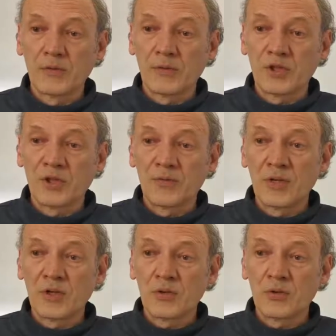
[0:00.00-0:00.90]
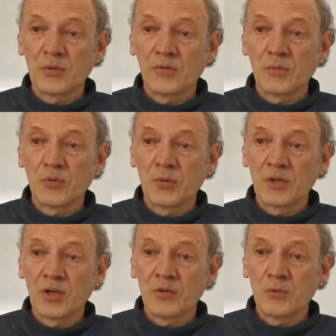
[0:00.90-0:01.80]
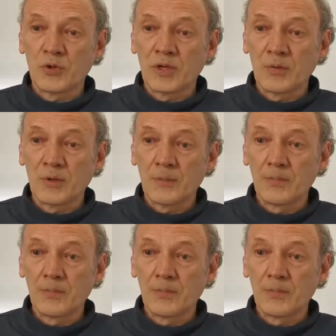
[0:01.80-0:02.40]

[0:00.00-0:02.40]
or generation cost per kilowatt hour.